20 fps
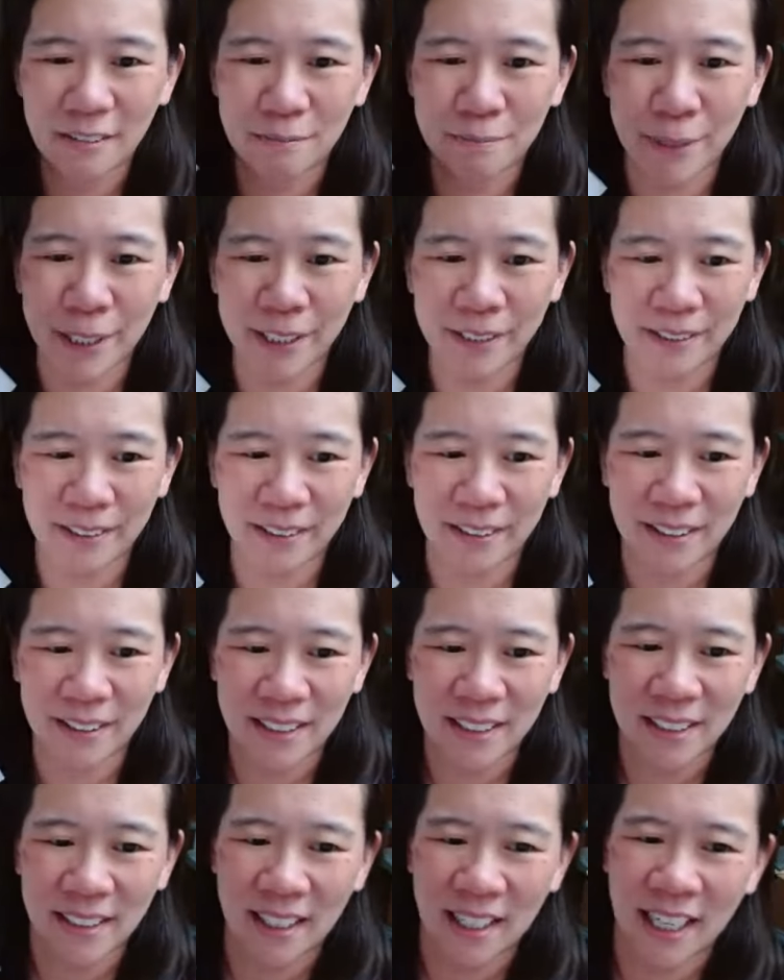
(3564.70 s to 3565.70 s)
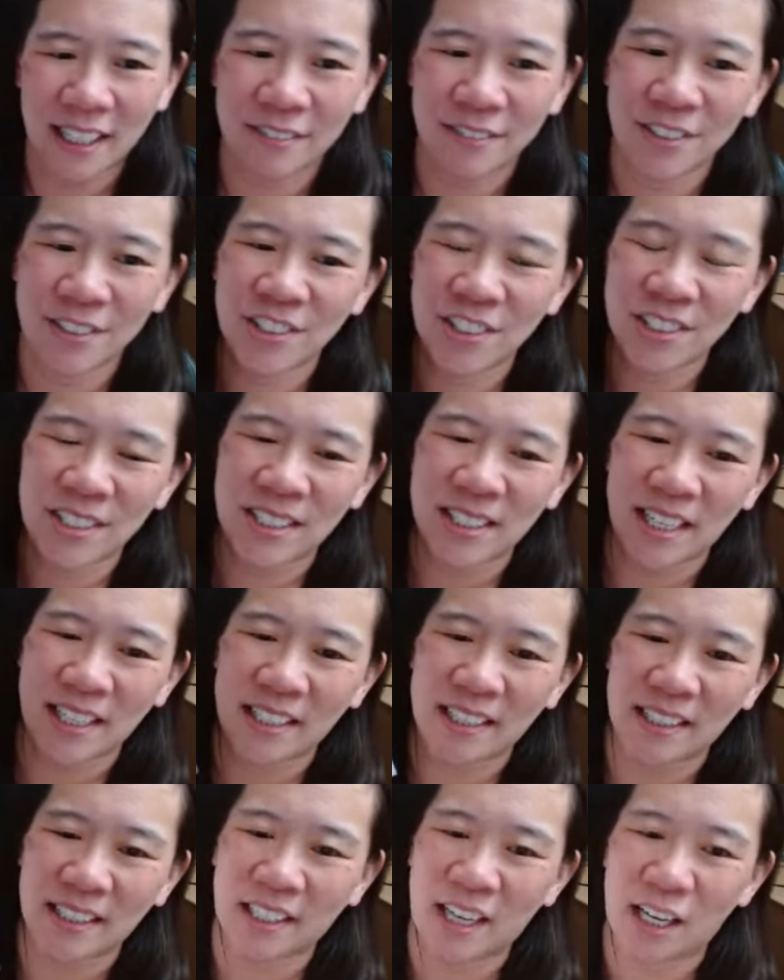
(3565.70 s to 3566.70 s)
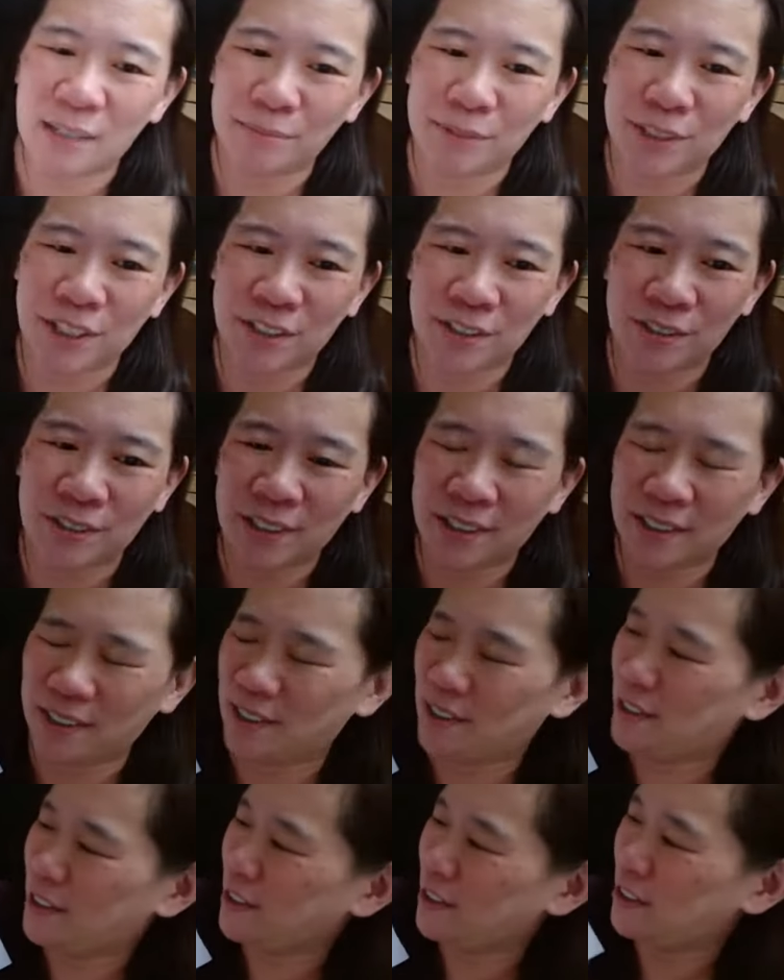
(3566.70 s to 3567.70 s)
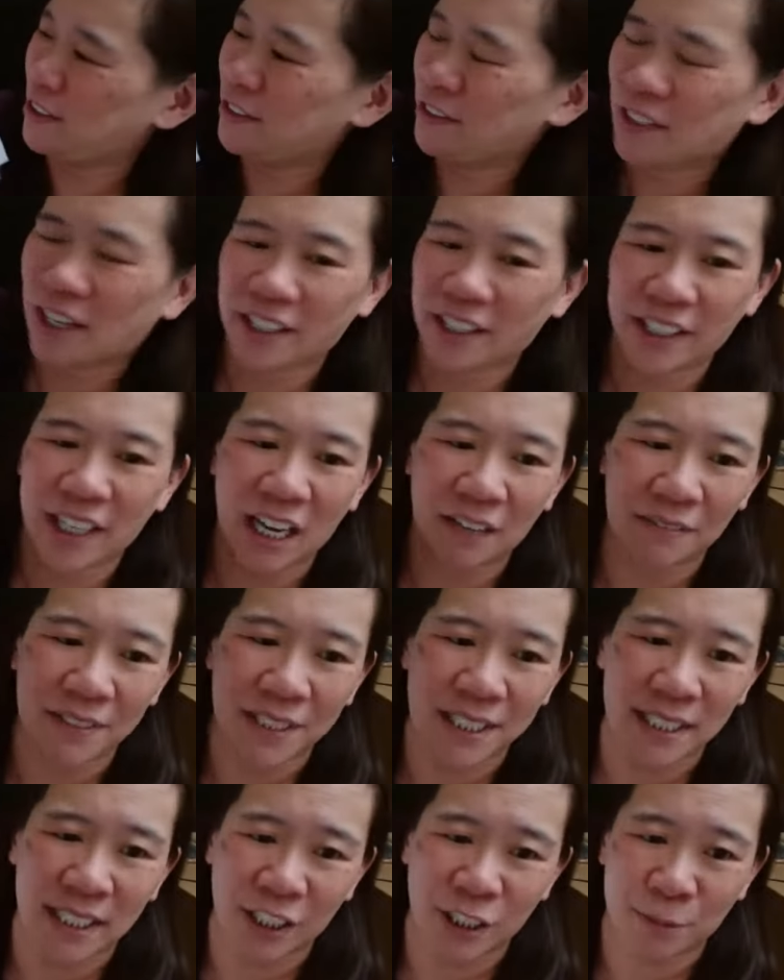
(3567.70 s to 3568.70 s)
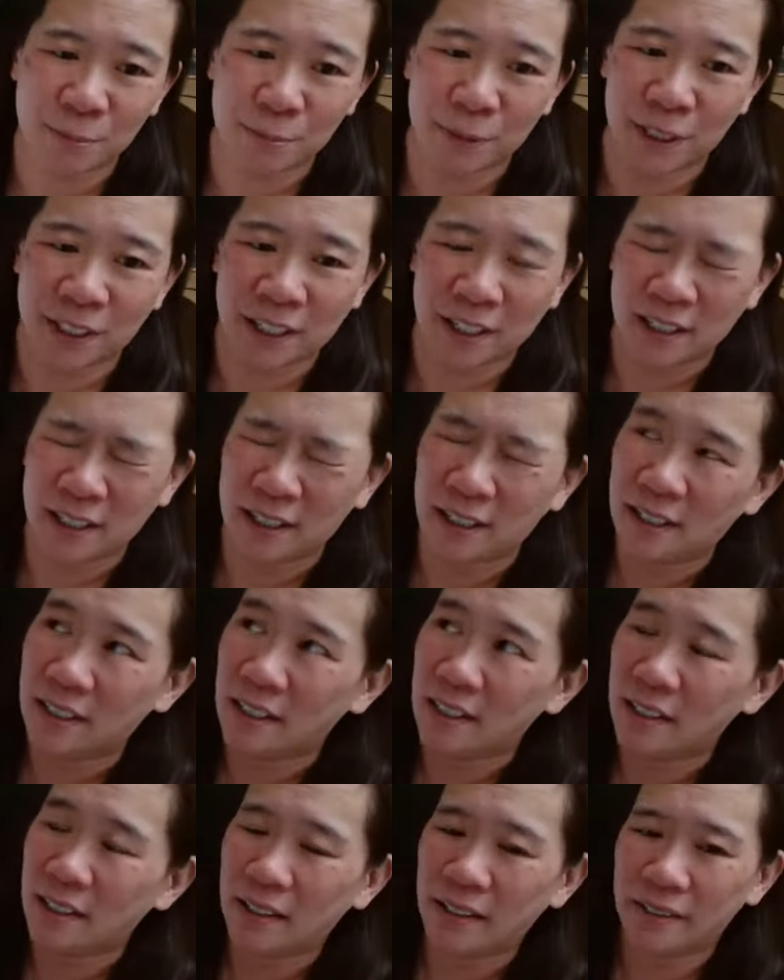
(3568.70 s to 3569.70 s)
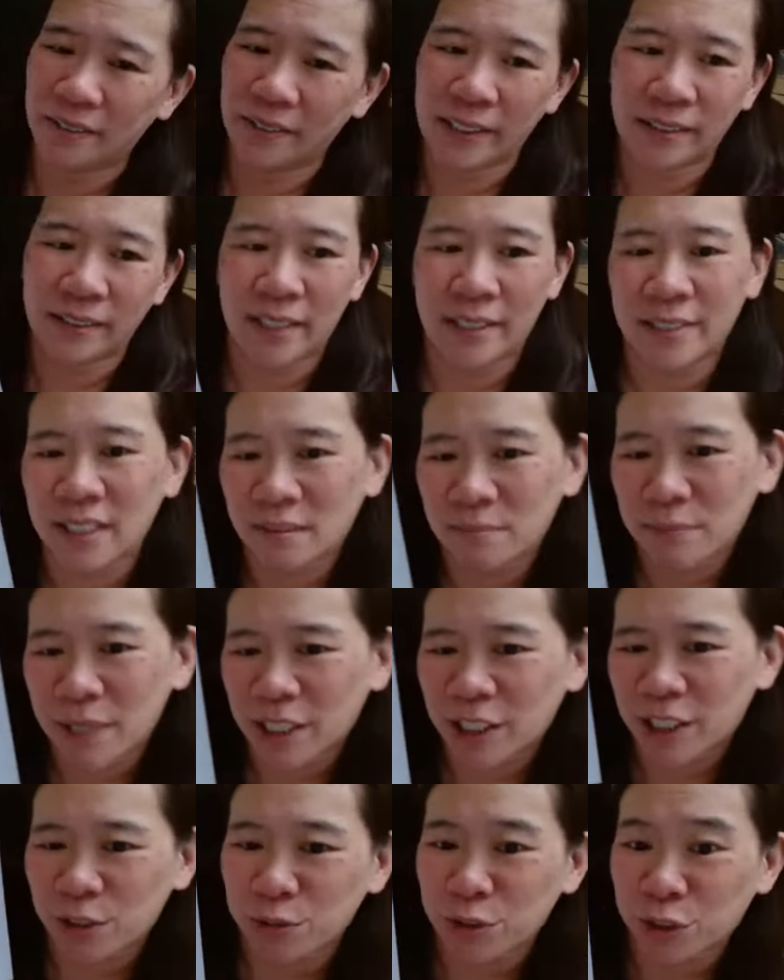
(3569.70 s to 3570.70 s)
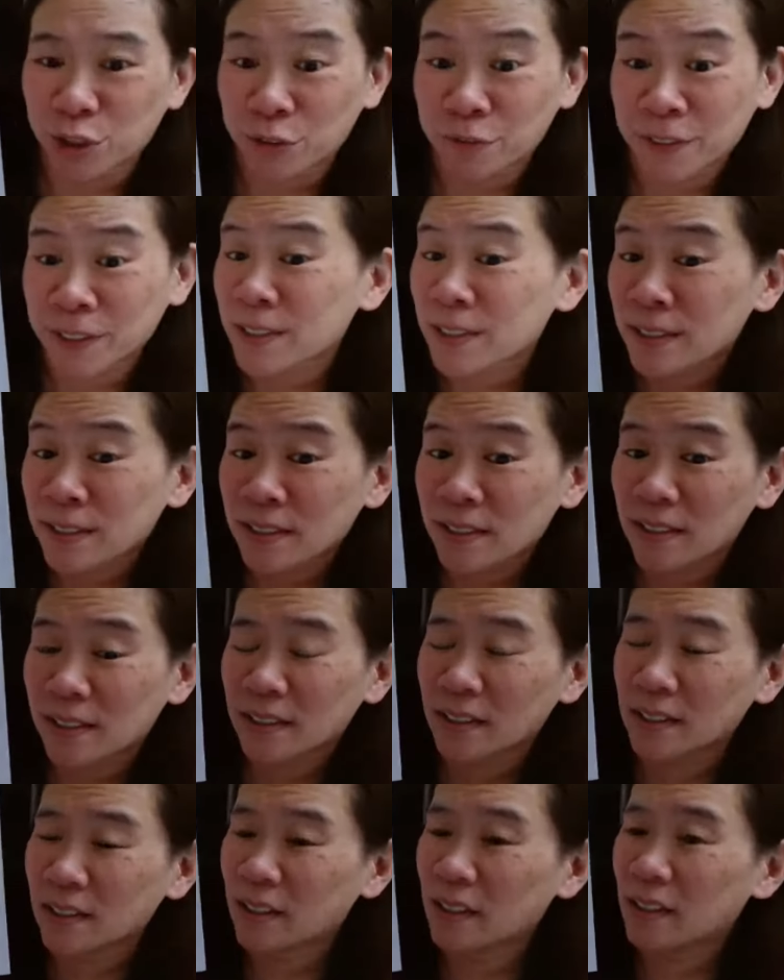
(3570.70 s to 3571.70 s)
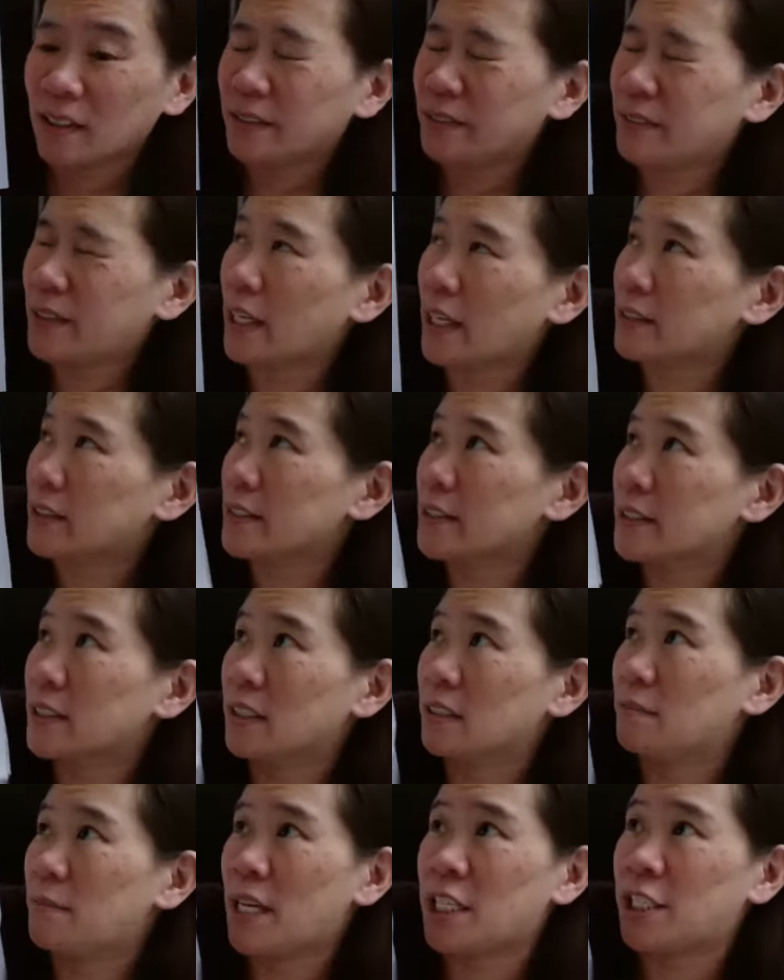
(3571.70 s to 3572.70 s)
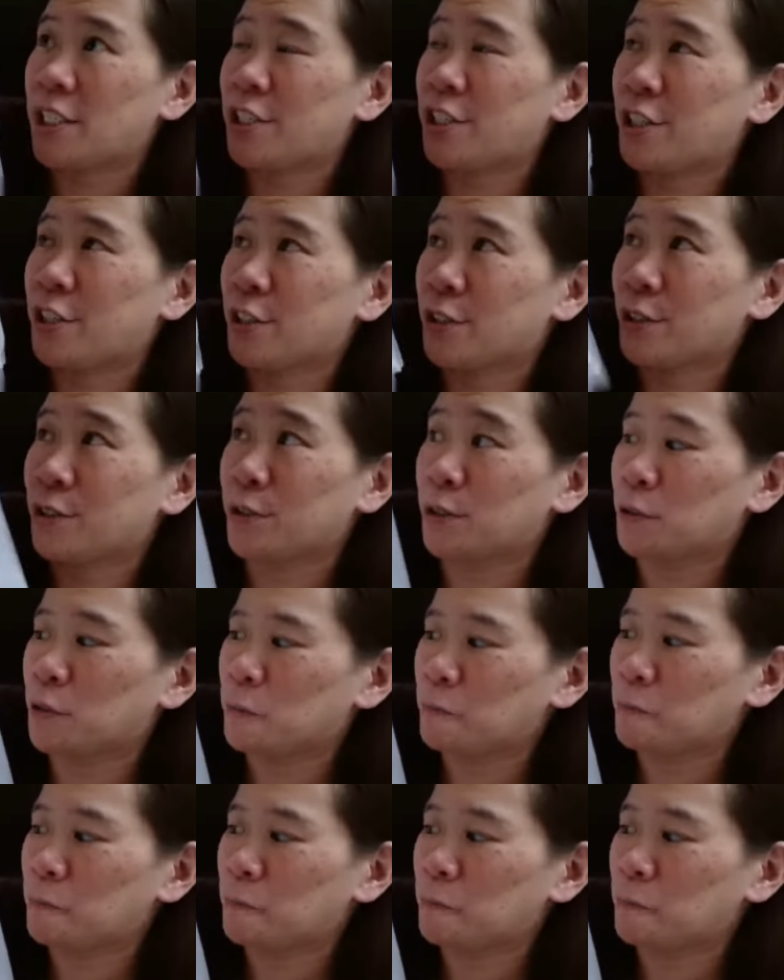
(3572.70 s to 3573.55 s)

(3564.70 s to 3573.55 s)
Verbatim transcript: But I would just say, ComCuke, you got to have a sketchbook that doesn't make you nervous, that doesn't make you